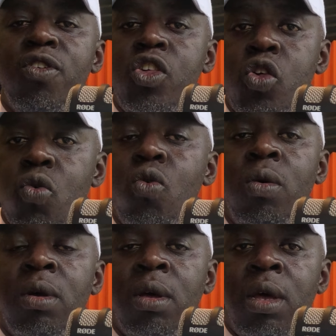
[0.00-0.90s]
for you,
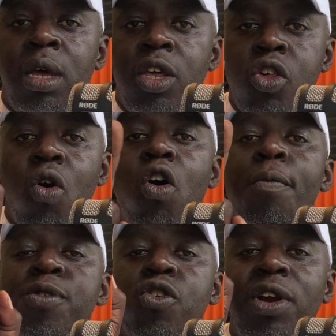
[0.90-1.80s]
your
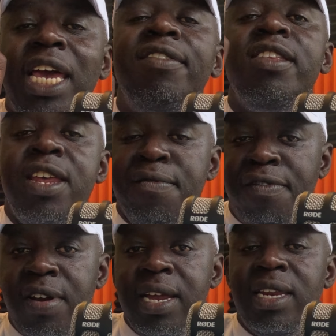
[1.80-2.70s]
option is
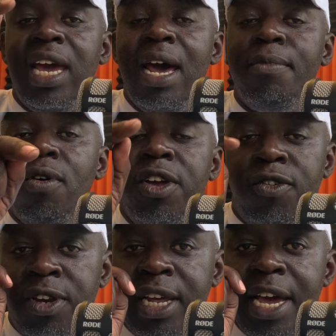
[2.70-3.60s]
different, and I'm going
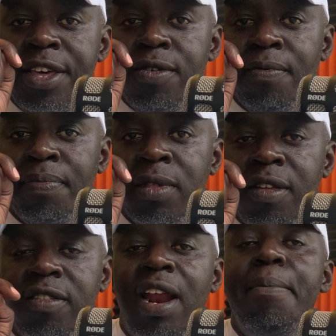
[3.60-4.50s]
to tell you.
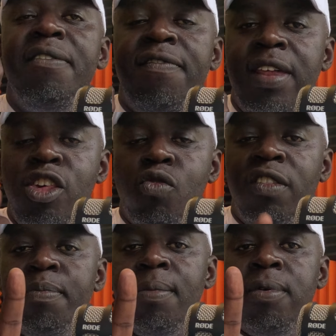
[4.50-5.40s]
So let me finish
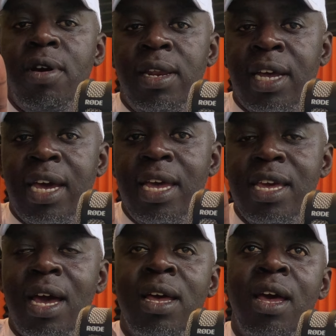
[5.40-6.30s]
with people in
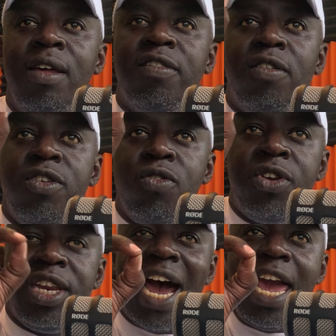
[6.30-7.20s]
Kenya. So you
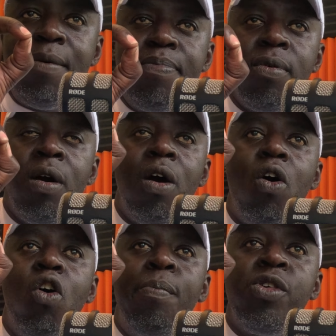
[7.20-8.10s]
type
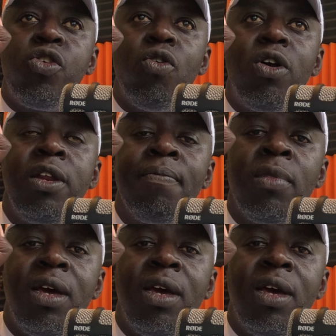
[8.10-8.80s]
option